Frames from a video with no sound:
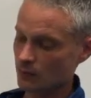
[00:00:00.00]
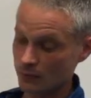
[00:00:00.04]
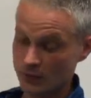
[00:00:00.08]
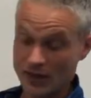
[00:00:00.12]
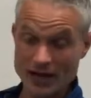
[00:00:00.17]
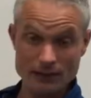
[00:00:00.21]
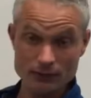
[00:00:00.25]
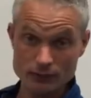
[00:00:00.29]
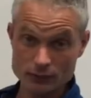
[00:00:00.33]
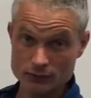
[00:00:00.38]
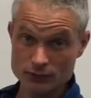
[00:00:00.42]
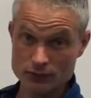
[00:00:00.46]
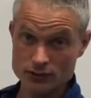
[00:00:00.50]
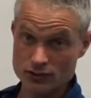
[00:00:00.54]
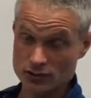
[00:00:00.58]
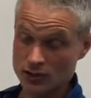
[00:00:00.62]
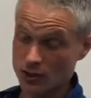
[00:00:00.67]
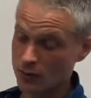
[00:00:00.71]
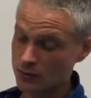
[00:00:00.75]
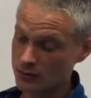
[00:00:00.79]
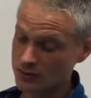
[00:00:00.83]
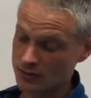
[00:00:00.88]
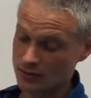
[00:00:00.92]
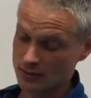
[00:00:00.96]
will
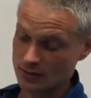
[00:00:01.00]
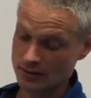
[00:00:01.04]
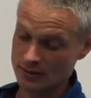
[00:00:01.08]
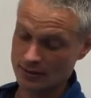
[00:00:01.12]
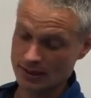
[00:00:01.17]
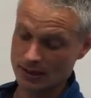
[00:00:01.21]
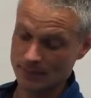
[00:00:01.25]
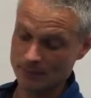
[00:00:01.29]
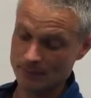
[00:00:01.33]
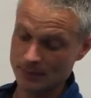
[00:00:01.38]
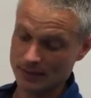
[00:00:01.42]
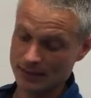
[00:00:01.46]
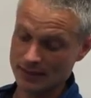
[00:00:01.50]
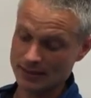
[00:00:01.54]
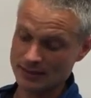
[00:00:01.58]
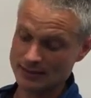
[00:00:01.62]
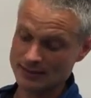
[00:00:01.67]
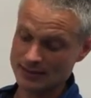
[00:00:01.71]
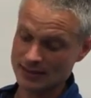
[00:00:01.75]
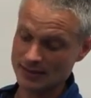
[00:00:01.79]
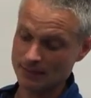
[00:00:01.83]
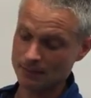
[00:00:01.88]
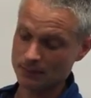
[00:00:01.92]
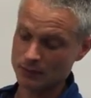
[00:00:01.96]
result in a bigger
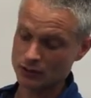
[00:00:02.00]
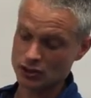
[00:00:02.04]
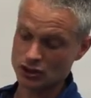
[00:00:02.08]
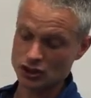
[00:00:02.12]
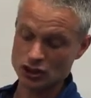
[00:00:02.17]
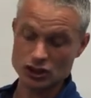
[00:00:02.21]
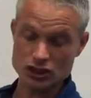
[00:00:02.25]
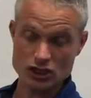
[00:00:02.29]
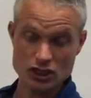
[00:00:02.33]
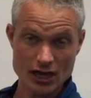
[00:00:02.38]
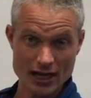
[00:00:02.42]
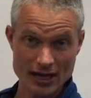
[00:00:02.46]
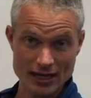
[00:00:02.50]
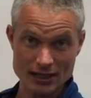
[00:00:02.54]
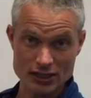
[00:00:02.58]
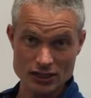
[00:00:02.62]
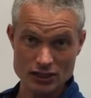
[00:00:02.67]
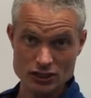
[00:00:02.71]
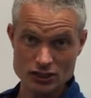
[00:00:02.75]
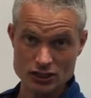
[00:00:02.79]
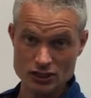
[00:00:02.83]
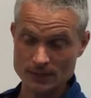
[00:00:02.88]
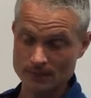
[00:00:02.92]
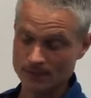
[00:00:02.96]
temperature
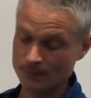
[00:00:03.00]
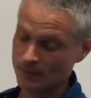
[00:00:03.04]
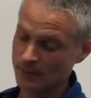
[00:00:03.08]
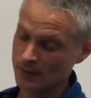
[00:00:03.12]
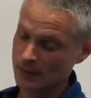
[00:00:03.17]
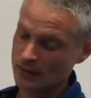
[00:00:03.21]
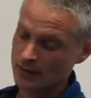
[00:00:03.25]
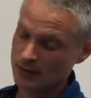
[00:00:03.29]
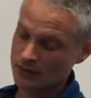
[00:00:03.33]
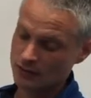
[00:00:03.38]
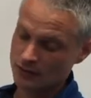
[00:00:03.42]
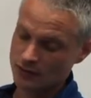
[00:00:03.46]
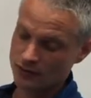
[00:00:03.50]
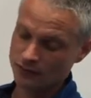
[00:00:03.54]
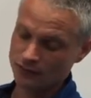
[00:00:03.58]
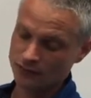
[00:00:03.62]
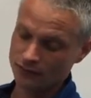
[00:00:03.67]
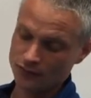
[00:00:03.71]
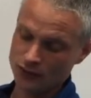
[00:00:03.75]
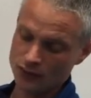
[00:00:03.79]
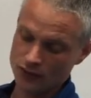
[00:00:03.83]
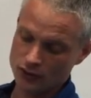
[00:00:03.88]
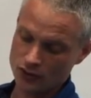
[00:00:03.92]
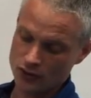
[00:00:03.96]
change the
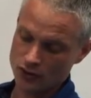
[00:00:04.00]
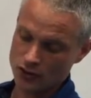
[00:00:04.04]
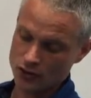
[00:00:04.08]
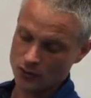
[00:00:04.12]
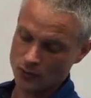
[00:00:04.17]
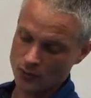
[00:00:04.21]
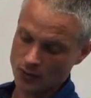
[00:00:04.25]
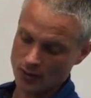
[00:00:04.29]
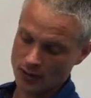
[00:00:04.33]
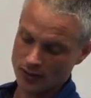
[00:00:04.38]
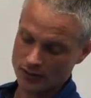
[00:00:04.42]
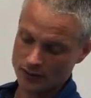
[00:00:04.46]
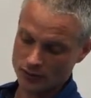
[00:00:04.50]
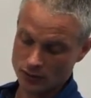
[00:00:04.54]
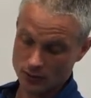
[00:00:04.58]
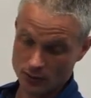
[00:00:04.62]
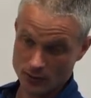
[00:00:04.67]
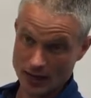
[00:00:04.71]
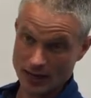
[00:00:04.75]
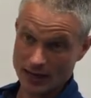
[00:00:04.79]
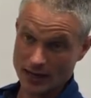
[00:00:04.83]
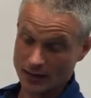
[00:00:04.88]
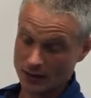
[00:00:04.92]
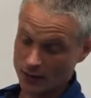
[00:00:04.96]
further
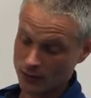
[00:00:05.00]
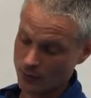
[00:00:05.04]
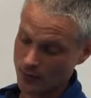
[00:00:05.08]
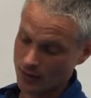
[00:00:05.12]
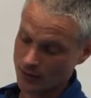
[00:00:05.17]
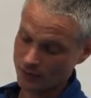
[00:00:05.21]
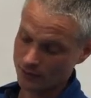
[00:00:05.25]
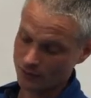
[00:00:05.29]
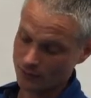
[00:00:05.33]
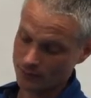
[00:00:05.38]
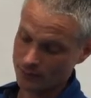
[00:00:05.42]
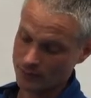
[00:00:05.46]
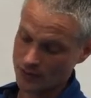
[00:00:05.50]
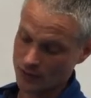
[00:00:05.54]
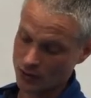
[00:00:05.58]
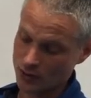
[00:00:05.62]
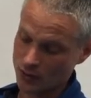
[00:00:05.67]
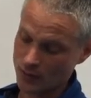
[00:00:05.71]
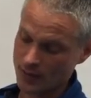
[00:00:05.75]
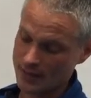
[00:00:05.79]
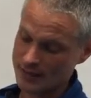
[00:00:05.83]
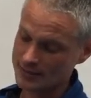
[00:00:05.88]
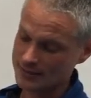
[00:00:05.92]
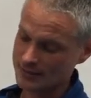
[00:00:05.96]
you are away from the
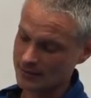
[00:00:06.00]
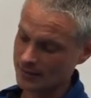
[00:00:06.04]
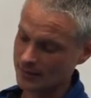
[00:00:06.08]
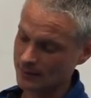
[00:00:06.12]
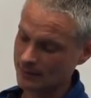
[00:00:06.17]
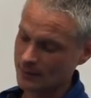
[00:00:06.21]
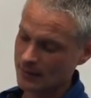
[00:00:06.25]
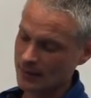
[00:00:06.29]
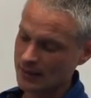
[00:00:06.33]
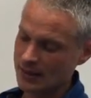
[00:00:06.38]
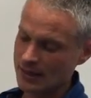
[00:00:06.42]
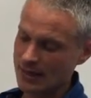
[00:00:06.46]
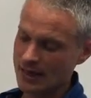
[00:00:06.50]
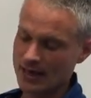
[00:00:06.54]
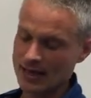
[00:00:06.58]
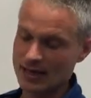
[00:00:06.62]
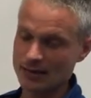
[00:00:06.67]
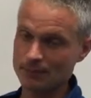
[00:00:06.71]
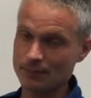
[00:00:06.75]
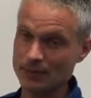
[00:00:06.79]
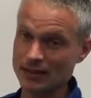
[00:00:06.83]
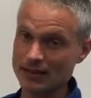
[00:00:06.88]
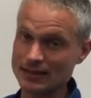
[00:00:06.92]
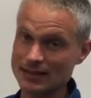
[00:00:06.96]
equator,
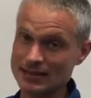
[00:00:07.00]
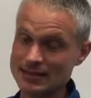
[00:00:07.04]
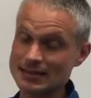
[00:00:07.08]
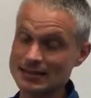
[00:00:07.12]
and a bigger